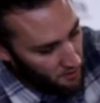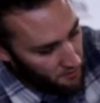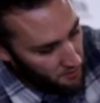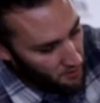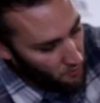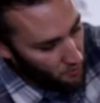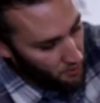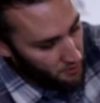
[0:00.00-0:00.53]
I
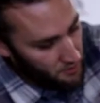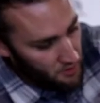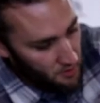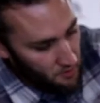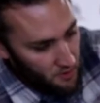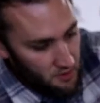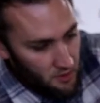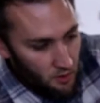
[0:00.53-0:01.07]
think what I'll
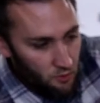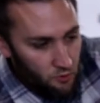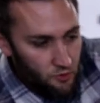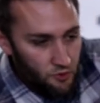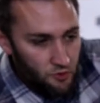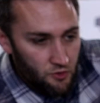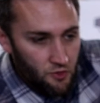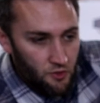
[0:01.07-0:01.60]
do is I will
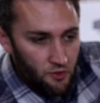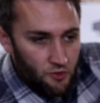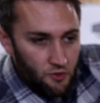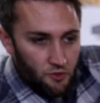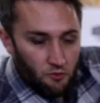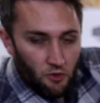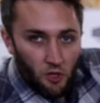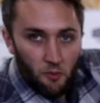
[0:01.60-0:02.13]
just
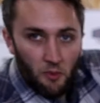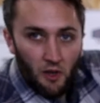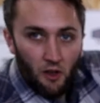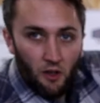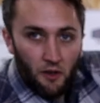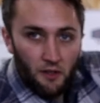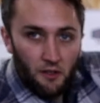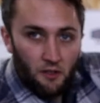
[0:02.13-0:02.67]
scribe a
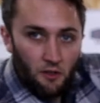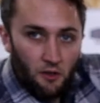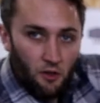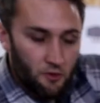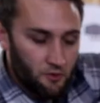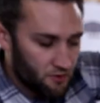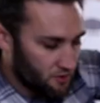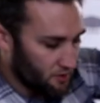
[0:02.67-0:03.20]
line
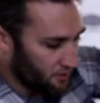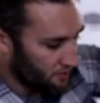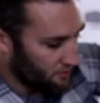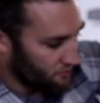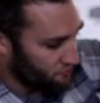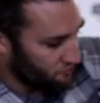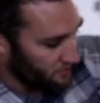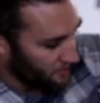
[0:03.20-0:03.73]
along the side of the
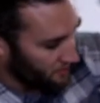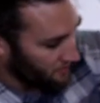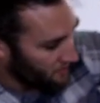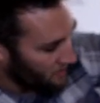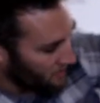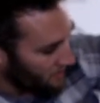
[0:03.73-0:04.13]
stringer